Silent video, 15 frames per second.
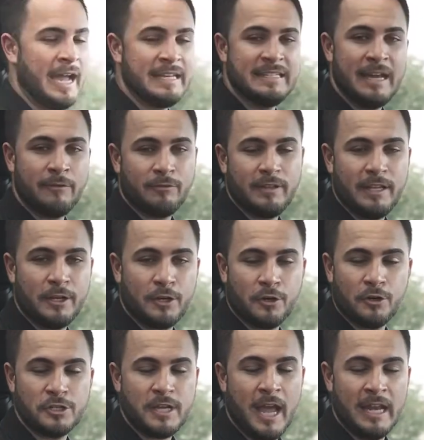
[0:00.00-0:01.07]
I definitely
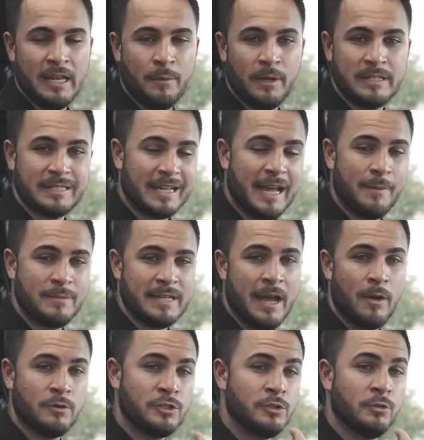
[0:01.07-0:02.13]
encourage anyone to come
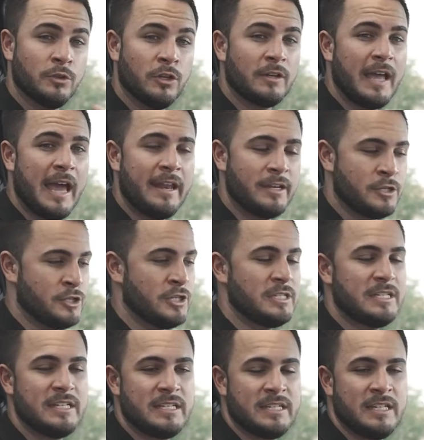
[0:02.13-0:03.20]
down to look at it
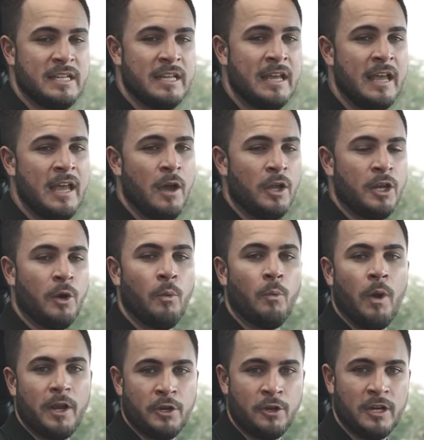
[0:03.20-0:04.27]
just to see,
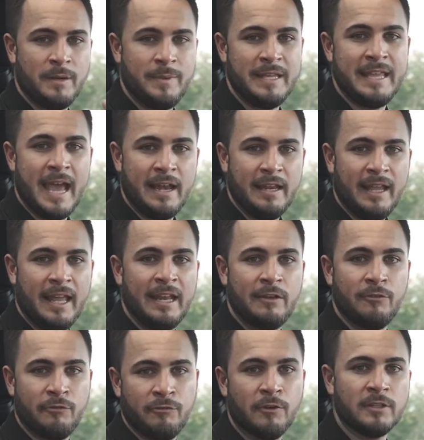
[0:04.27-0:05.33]
what you're going to be getting in a
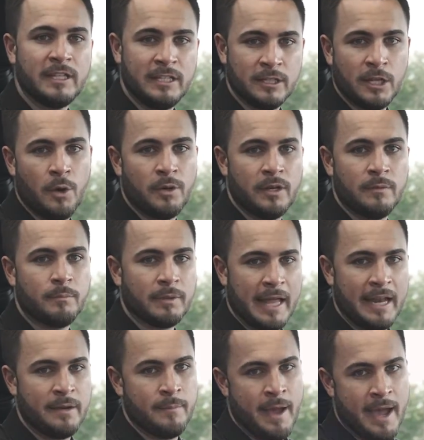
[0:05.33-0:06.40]
fully loaded Platinum